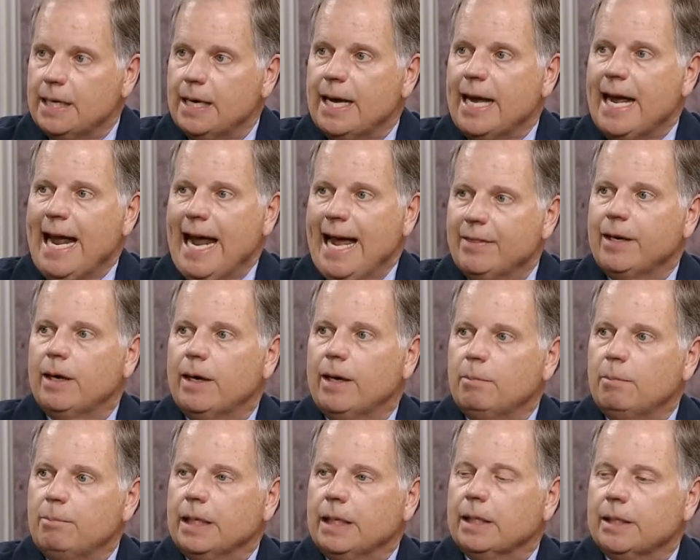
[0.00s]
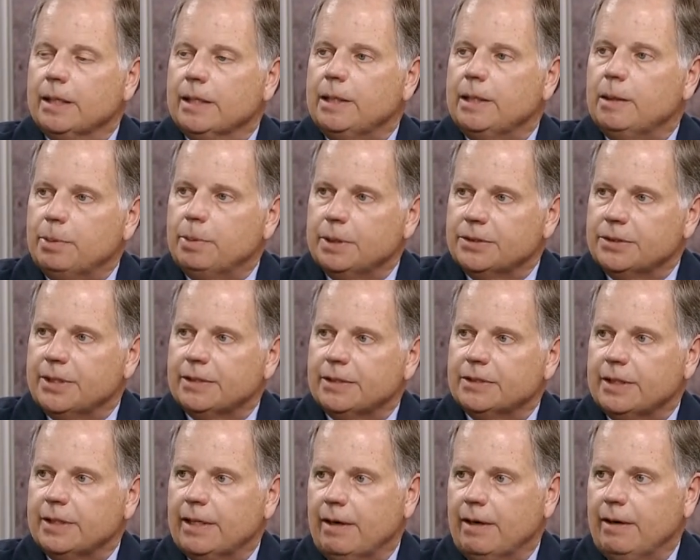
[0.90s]
and their ability to possess
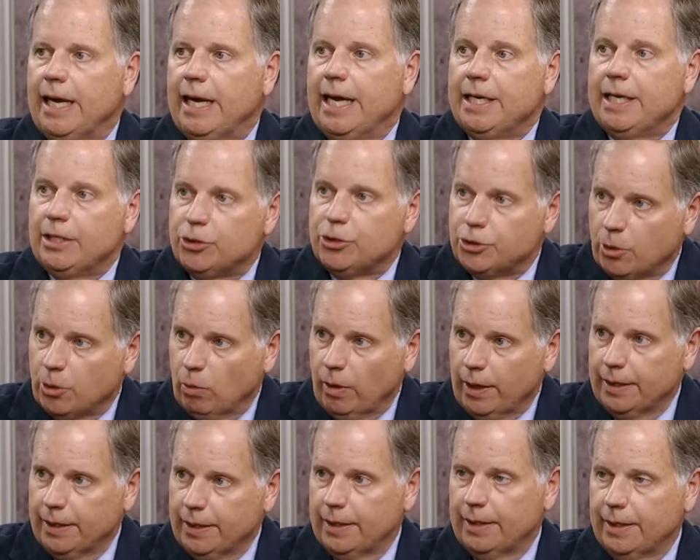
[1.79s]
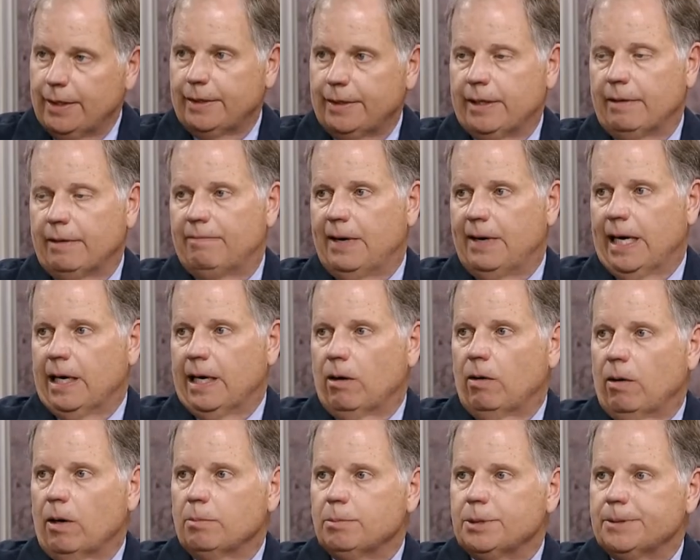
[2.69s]
and enjoy their firearms.